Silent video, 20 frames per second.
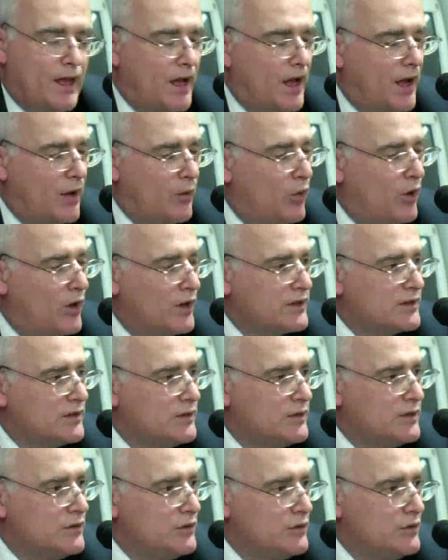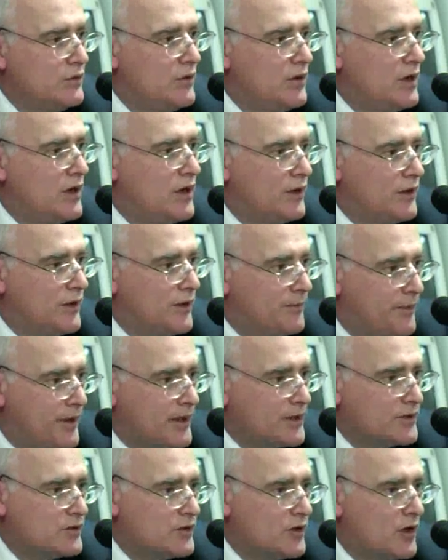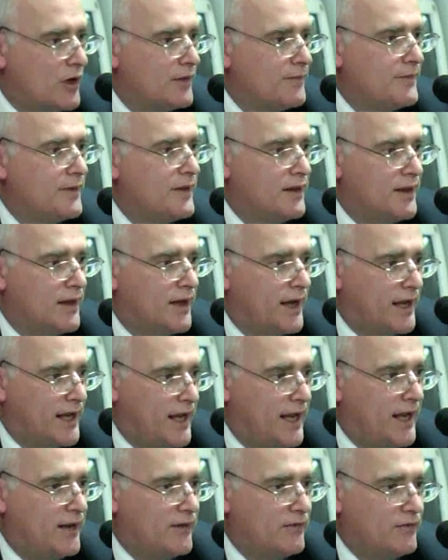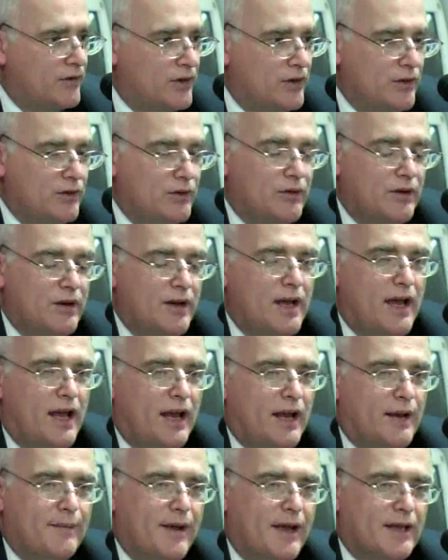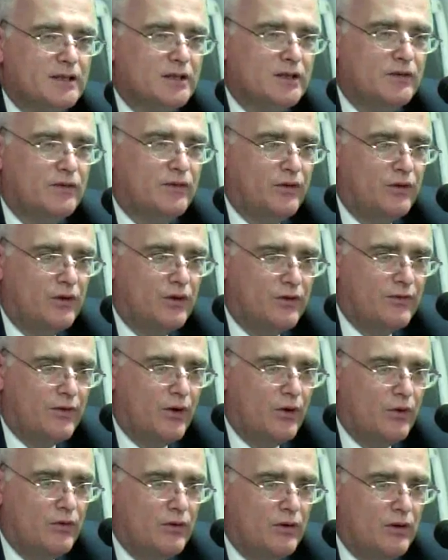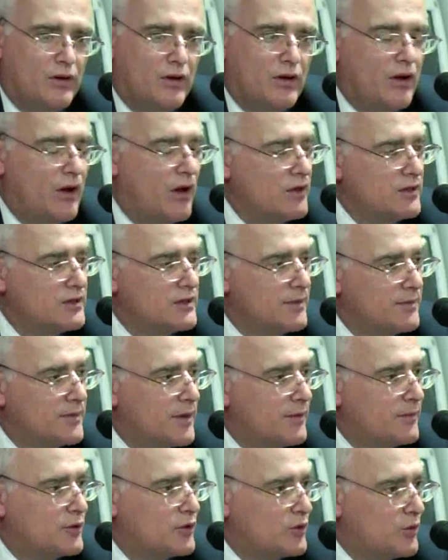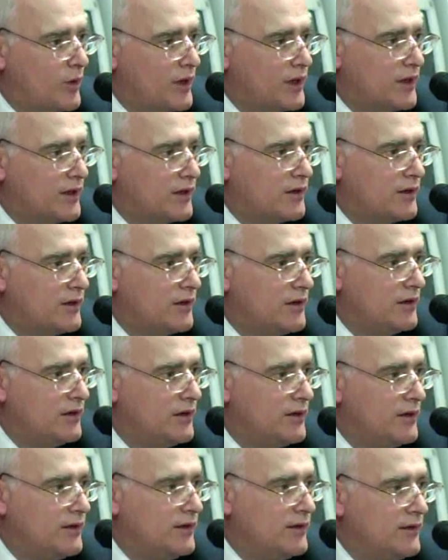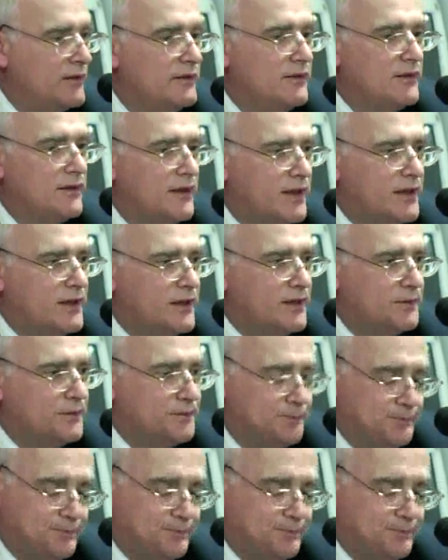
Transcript: I want to do the best job that I can for you, and I'm asking for your vote on September 20th. Thank you.